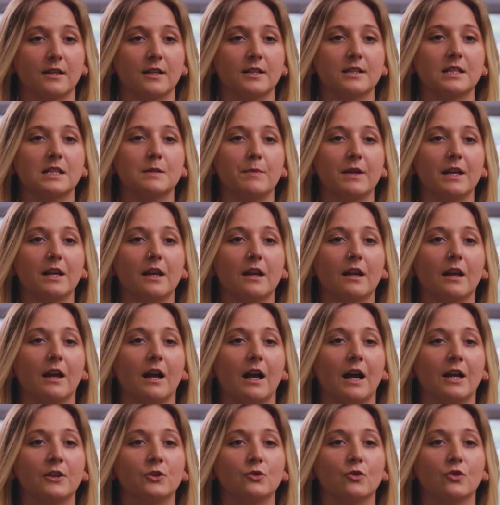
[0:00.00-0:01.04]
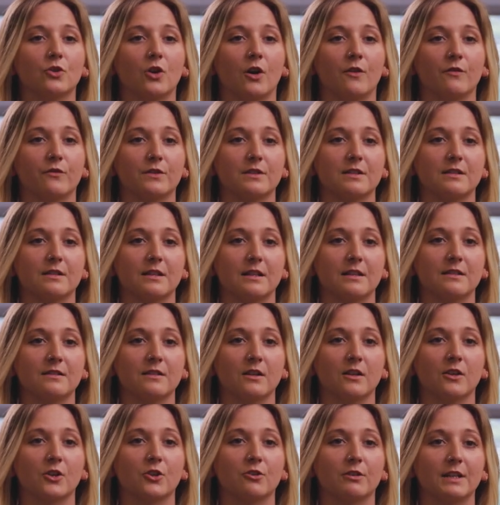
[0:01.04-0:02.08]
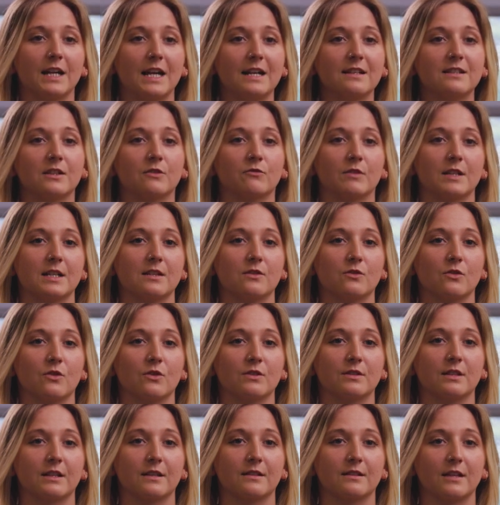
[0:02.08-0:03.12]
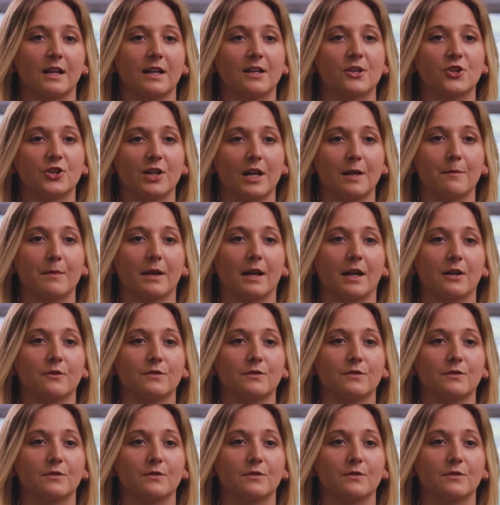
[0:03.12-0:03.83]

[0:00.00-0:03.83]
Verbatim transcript: speaking at annual conferences, creating resources and shaping our